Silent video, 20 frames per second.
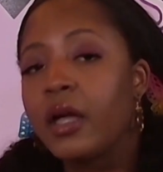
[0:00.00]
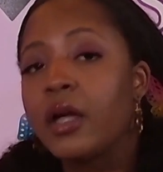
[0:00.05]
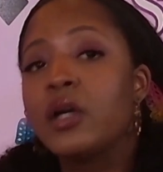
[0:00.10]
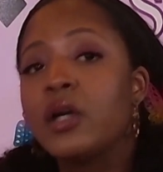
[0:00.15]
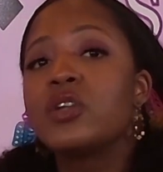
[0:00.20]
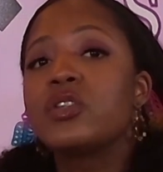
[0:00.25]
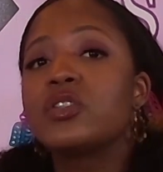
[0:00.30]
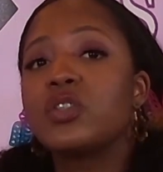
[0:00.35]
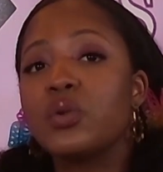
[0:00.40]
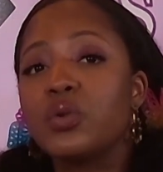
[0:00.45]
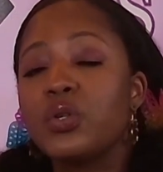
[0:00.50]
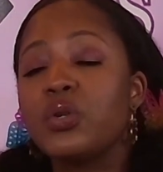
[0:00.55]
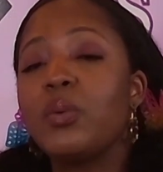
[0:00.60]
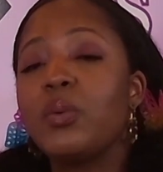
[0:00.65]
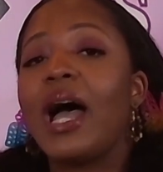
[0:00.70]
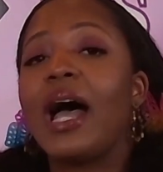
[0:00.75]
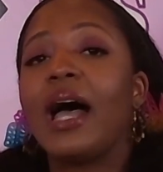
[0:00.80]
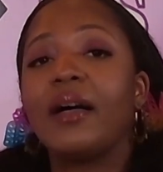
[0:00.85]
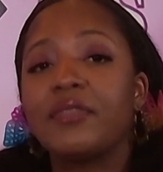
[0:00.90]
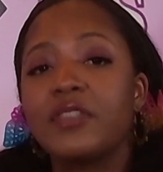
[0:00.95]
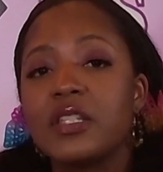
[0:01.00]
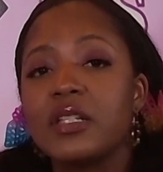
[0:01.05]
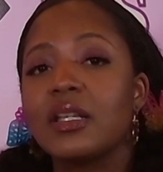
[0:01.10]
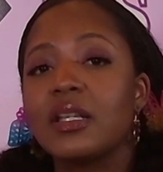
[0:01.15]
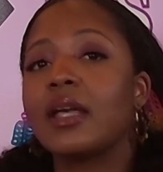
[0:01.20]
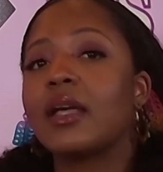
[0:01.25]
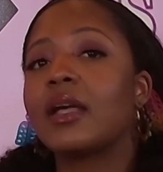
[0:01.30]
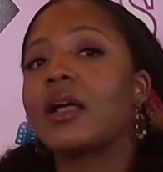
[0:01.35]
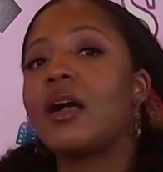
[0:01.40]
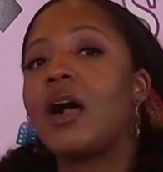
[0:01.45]
So you have to
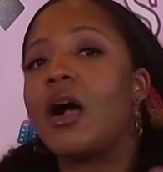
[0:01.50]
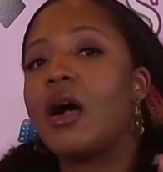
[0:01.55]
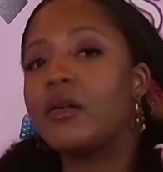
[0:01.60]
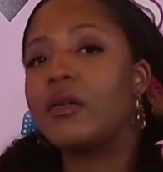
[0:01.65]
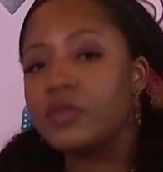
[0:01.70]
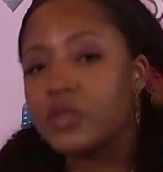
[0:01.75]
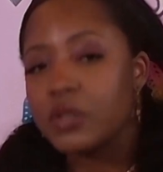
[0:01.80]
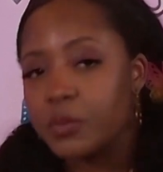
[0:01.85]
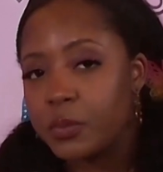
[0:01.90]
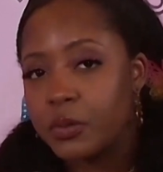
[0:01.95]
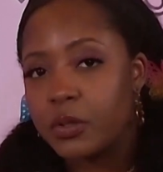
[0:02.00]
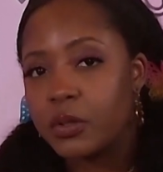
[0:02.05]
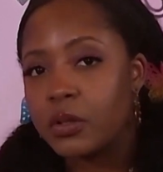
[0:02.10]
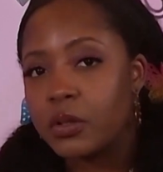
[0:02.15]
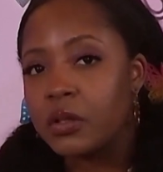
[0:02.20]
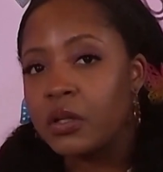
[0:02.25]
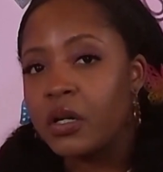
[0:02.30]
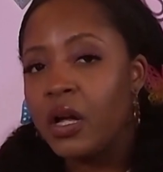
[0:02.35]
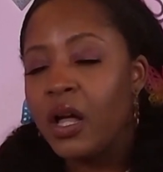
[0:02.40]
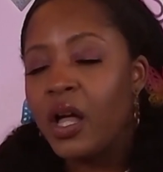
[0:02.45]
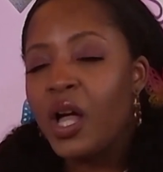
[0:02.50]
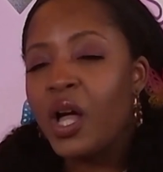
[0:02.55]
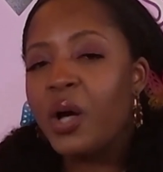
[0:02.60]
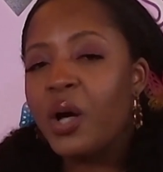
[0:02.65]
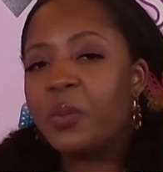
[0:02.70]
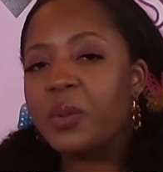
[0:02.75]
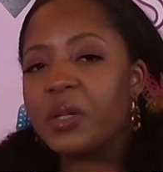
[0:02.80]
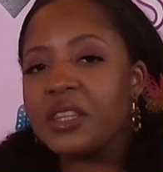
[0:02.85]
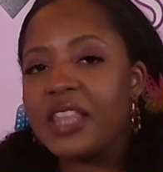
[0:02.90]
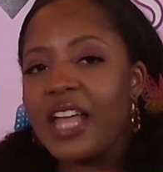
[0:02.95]
get comfortable
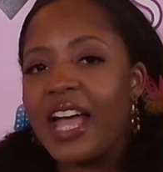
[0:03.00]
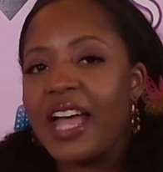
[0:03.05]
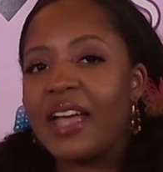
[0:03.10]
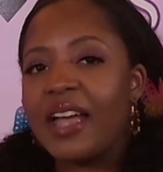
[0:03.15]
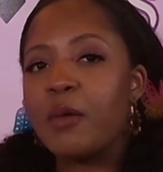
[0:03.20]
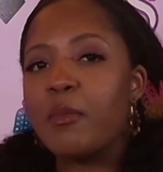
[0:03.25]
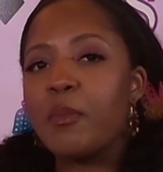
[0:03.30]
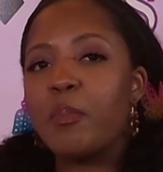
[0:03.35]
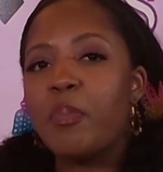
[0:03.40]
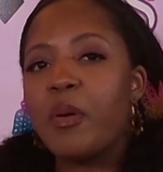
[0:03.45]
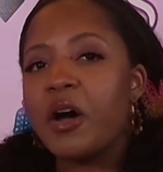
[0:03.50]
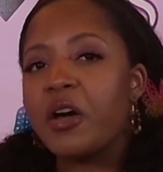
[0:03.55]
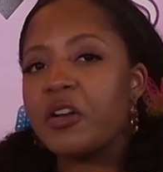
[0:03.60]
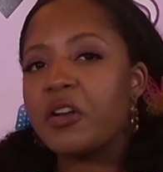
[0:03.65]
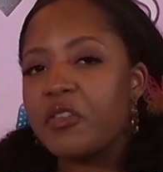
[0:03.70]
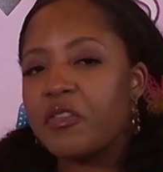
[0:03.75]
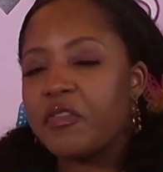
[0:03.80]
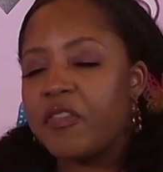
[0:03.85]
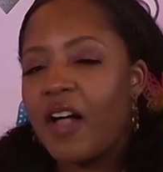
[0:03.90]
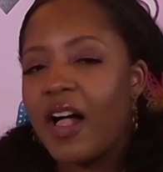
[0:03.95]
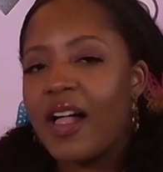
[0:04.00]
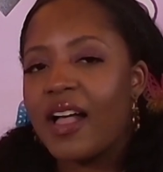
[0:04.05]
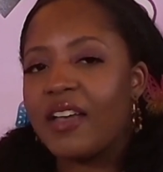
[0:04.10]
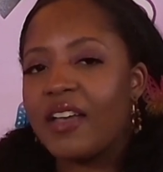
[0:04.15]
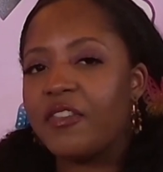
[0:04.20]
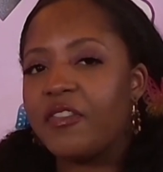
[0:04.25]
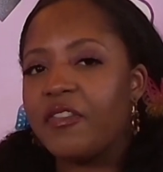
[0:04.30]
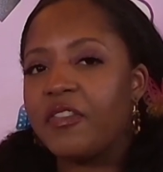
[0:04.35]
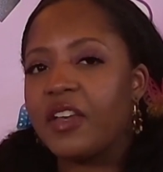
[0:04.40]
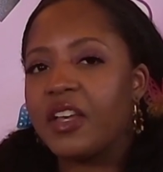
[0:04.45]
with that butterfly
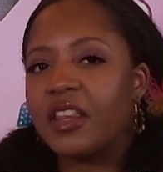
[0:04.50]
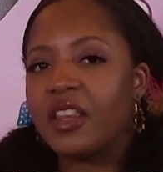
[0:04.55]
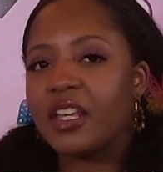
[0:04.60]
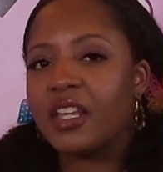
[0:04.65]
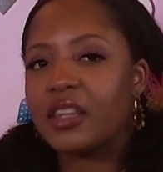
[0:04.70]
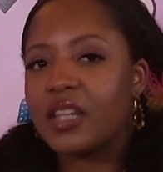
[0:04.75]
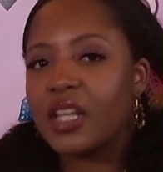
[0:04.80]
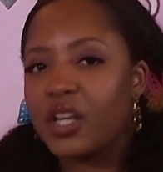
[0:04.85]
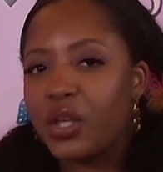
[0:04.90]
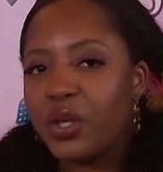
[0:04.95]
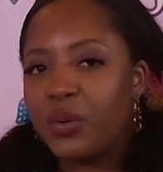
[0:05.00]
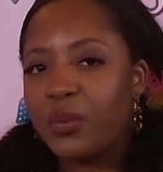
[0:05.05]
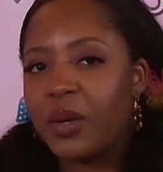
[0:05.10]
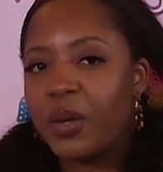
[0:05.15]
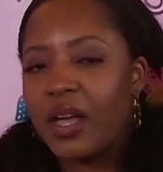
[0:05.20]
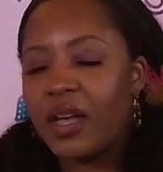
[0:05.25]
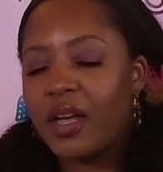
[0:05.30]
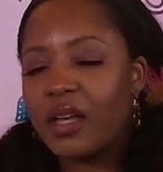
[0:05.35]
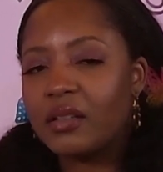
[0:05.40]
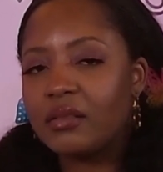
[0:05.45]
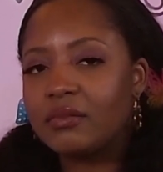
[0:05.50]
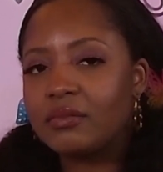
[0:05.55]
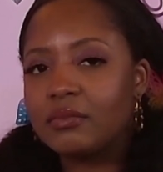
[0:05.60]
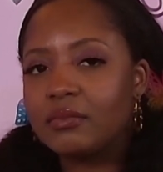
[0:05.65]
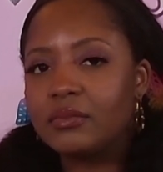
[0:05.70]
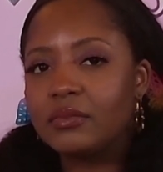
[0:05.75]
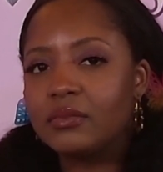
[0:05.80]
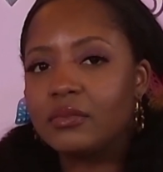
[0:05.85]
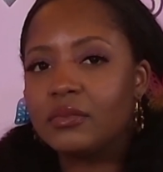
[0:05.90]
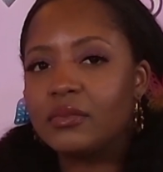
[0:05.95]
feeling that you get.
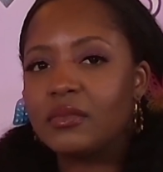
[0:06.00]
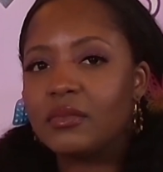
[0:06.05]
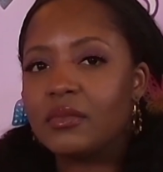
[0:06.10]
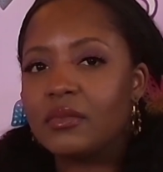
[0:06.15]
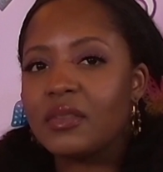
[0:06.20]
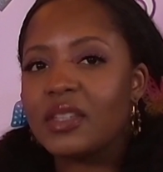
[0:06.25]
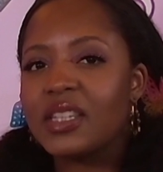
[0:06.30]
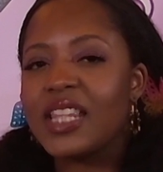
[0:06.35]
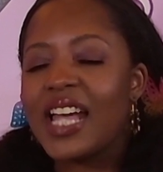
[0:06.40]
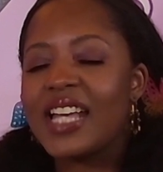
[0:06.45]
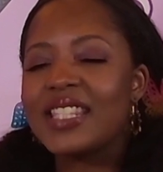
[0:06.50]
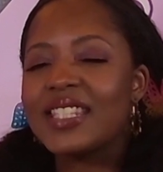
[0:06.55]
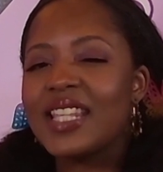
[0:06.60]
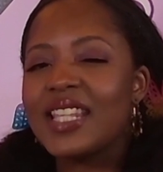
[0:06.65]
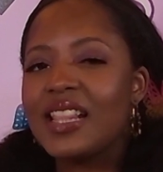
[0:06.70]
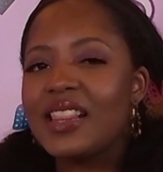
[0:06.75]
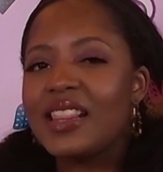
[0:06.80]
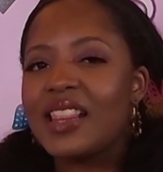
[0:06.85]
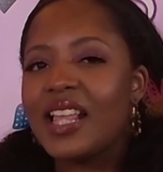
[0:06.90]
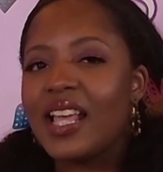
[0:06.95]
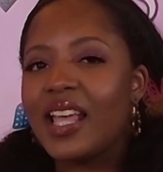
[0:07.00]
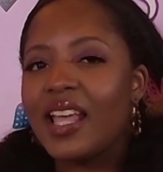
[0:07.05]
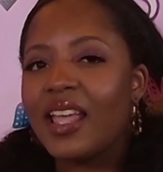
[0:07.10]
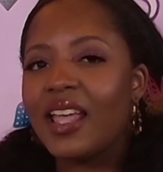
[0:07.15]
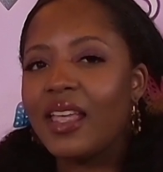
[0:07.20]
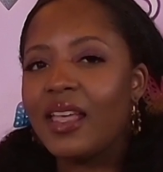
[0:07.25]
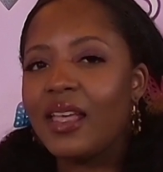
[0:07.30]
That's that thing